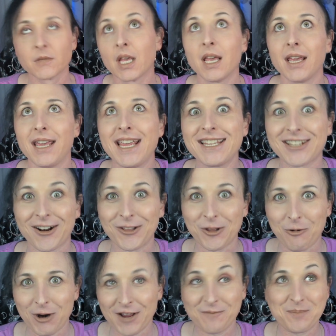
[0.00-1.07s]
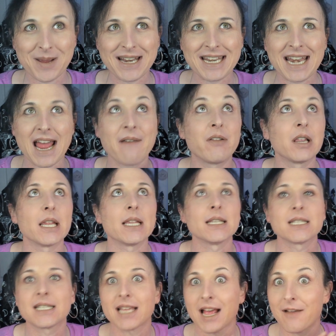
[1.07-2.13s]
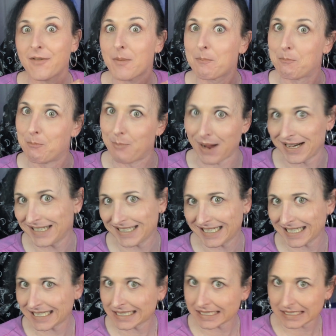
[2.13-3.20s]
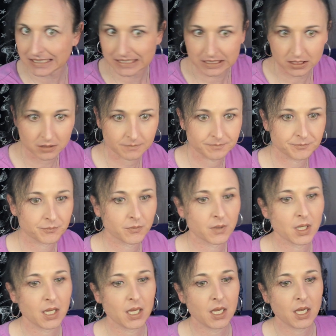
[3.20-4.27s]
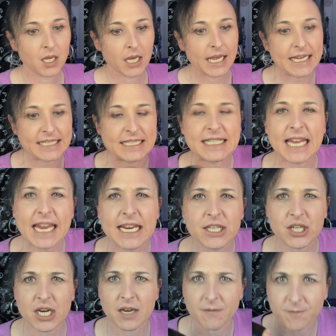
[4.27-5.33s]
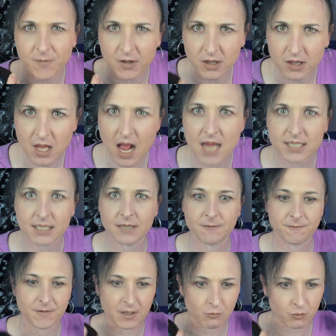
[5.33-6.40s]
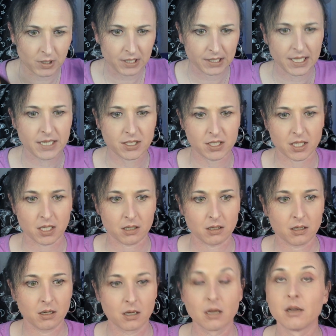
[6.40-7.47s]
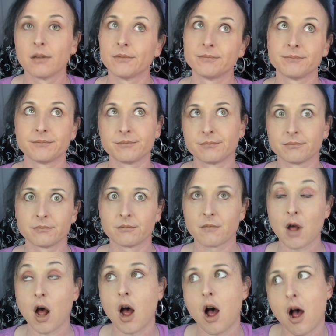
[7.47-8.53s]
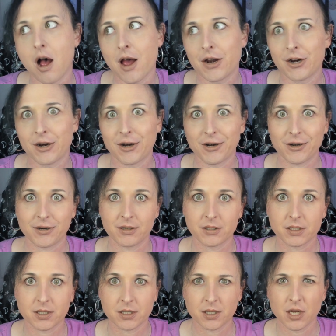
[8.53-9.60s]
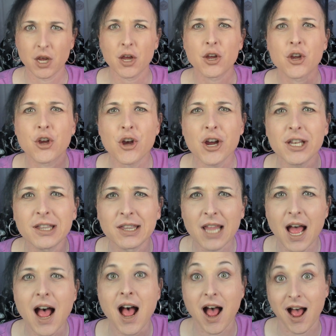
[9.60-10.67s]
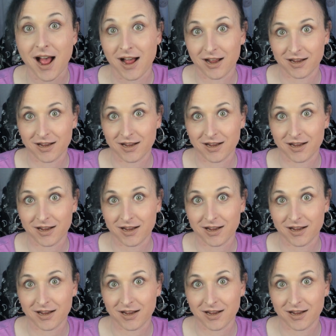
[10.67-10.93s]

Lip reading: He's our Lord of benevolence, of abundance. He's teaching philosophy, religion, honors, good luck.